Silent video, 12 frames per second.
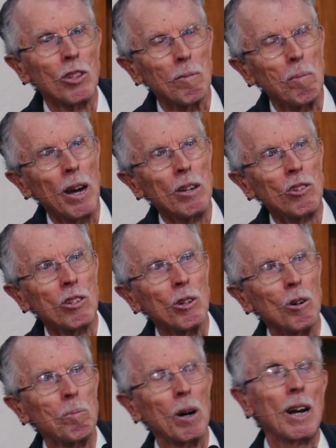the best
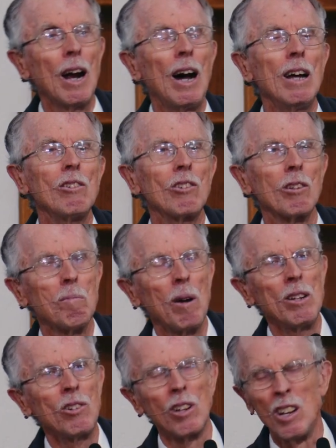or pecan's the
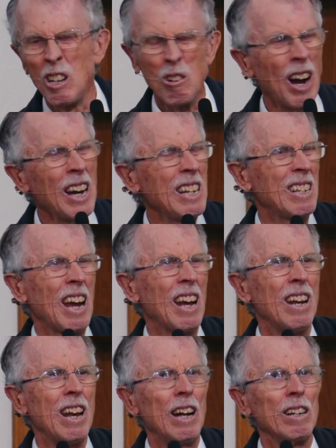best and you hate that
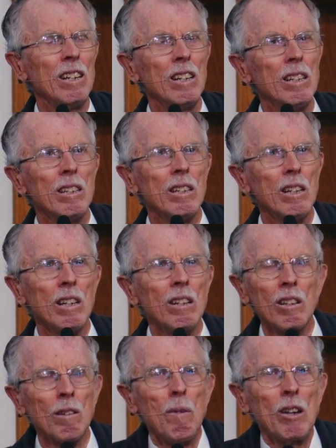nut,
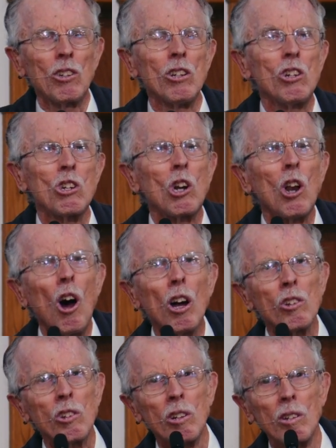the message is
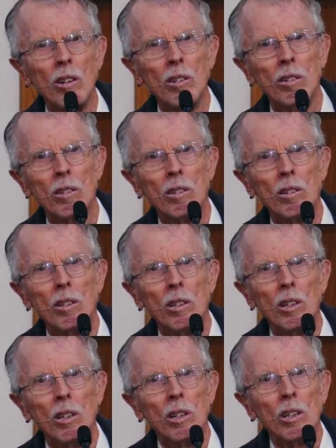lost.
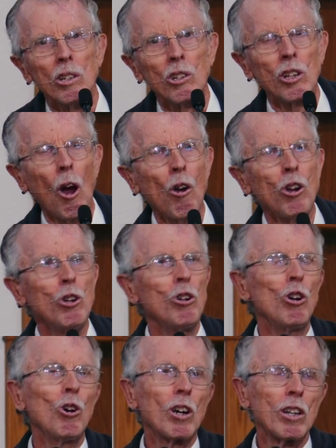So
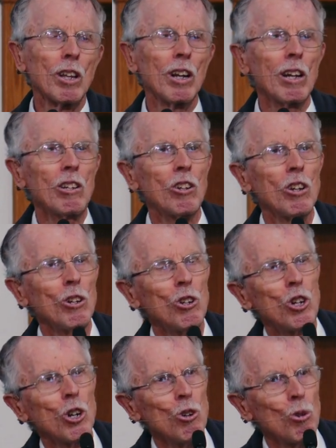you look at the list and you
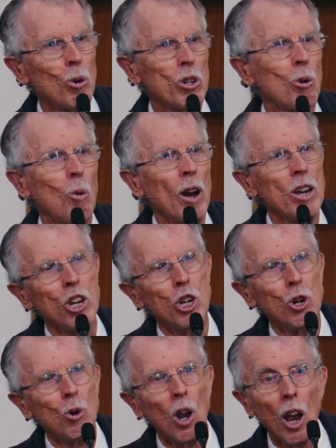choose which one
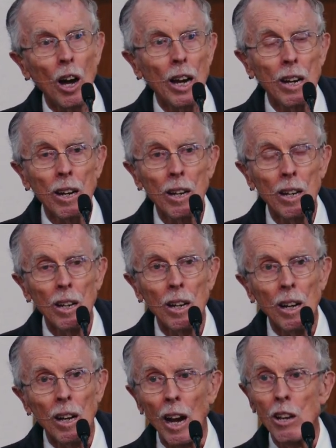you like,
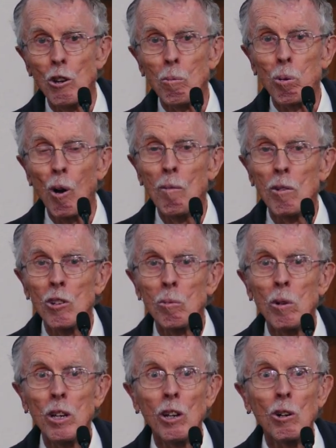and you promise
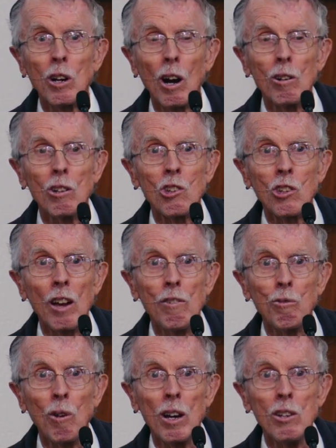me you'll go to
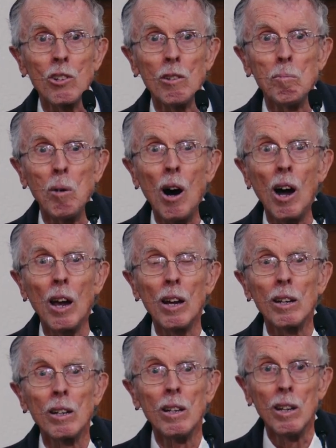Safeways and buy
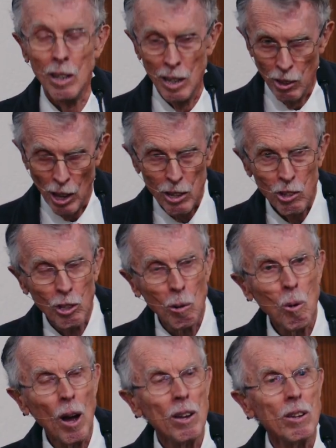it. That's the
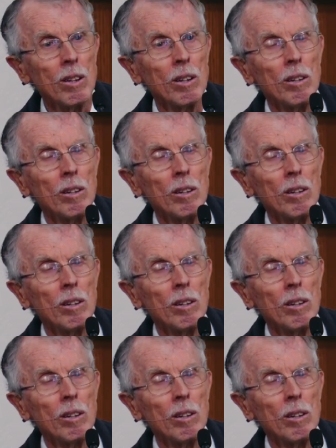one.